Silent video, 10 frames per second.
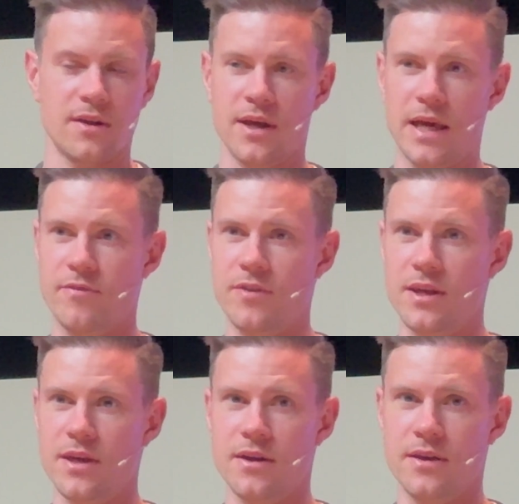Uh, every
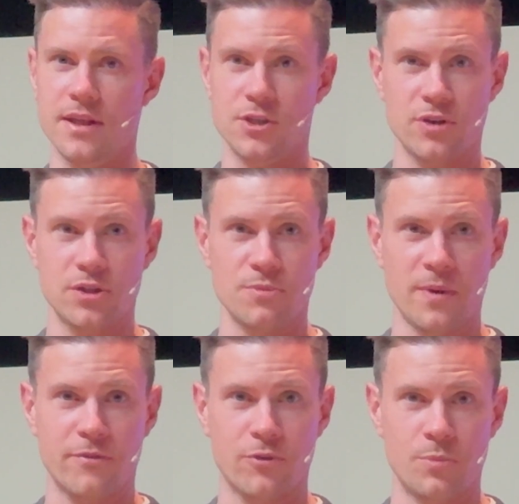year they try to
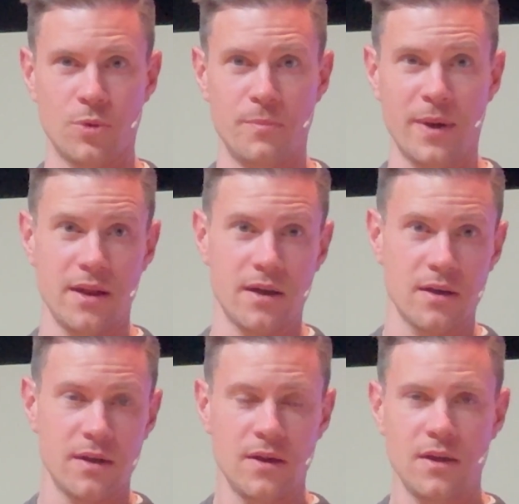make football better.
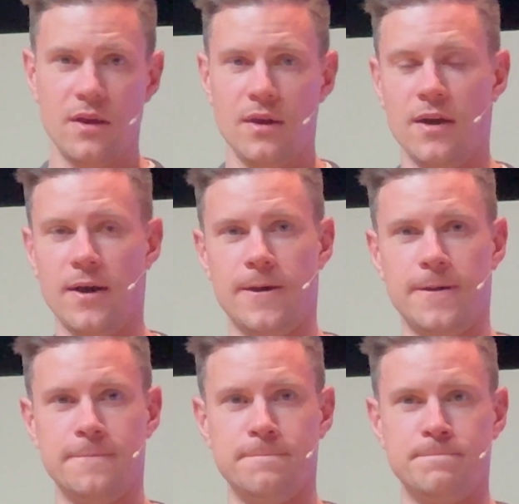
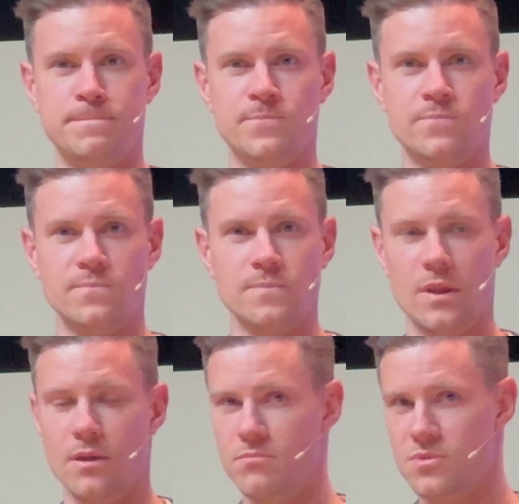Um,
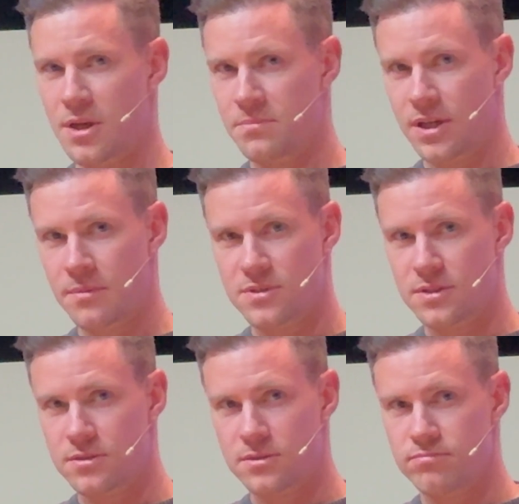sometimes
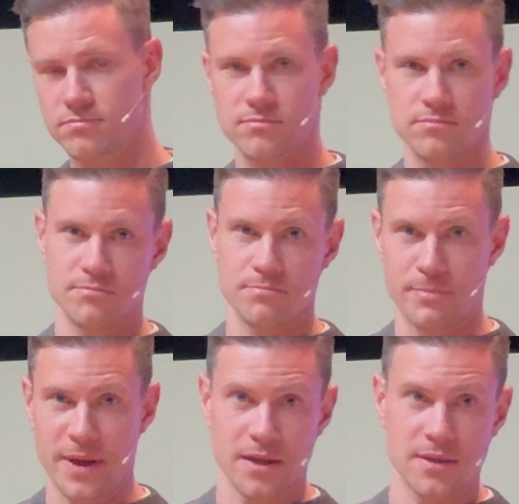it's
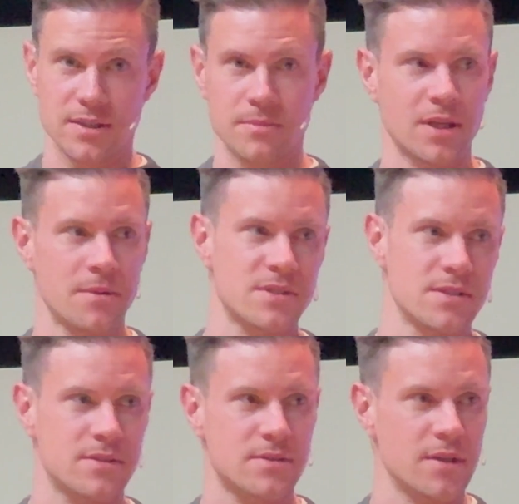better, sometimes
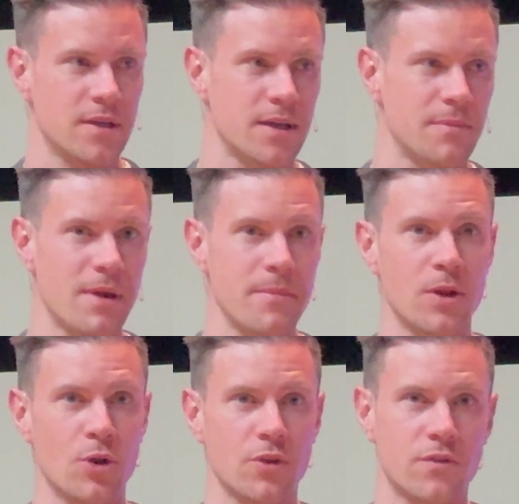it's uh, maybe
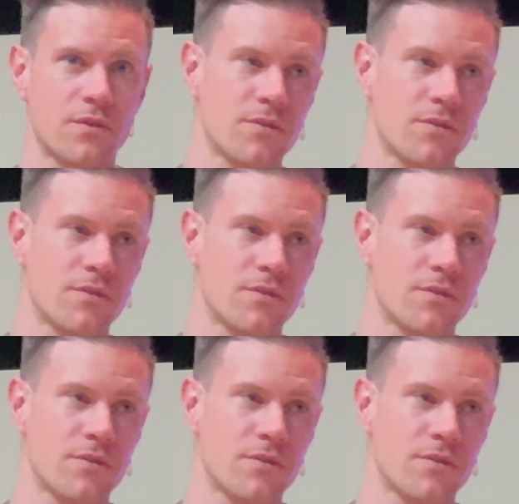not